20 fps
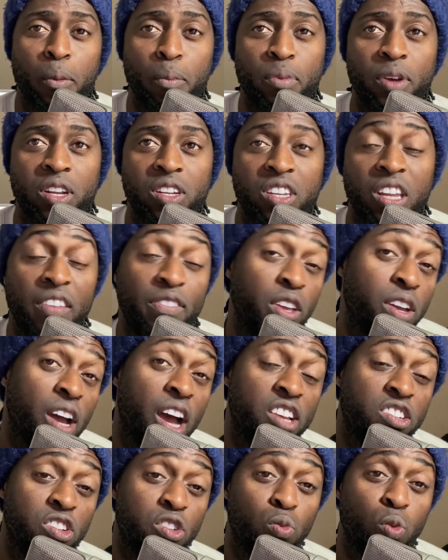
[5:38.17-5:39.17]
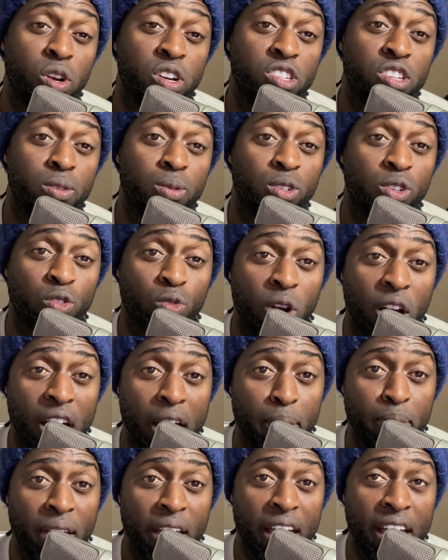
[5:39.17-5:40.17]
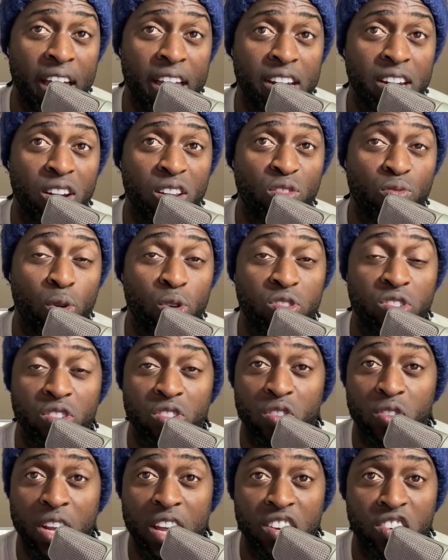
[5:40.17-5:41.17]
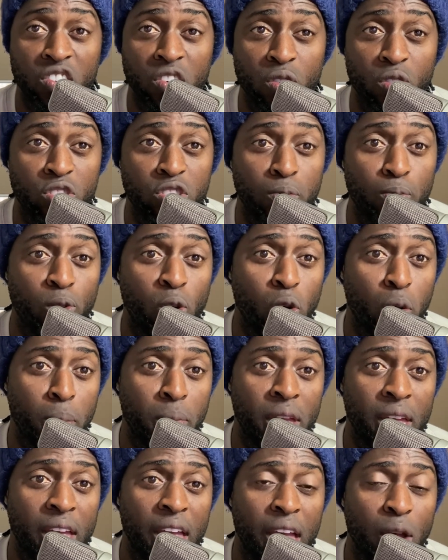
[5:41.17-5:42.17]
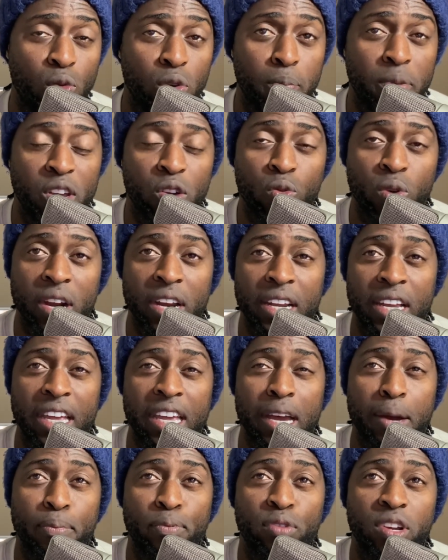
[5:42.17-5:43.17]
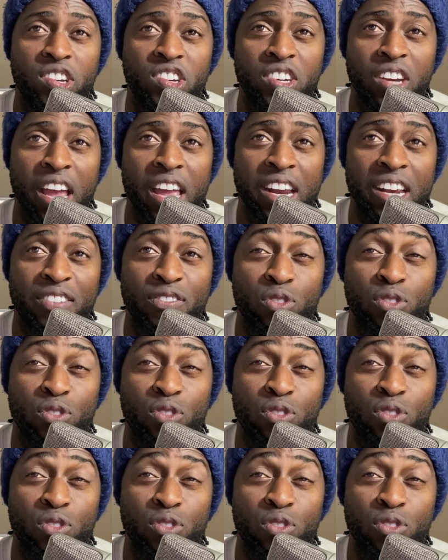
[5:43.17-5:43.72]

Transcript: But if you guys just want to subscribe and throw us a donation or support me, it would be greatly appreciated.